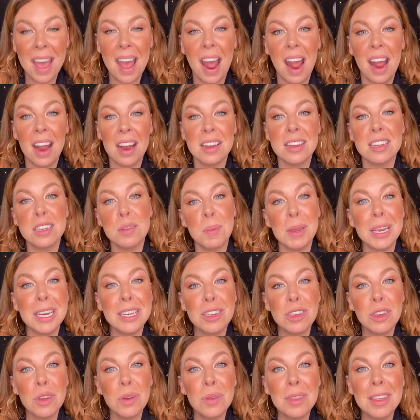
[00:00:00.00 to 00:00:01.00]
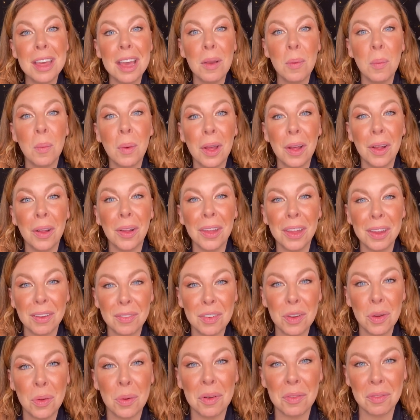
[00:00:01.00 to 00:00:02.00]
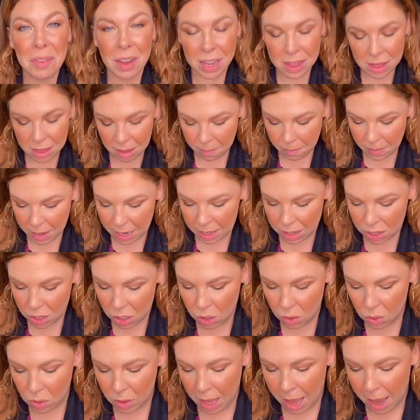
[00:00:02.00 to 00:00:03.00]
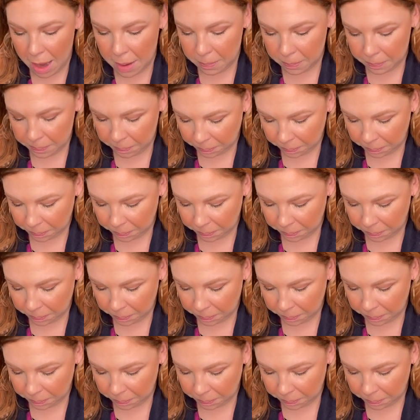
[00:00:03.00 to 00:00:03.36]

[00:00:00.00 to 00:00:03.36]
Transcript: And speak to you they will if you invite them in to do that.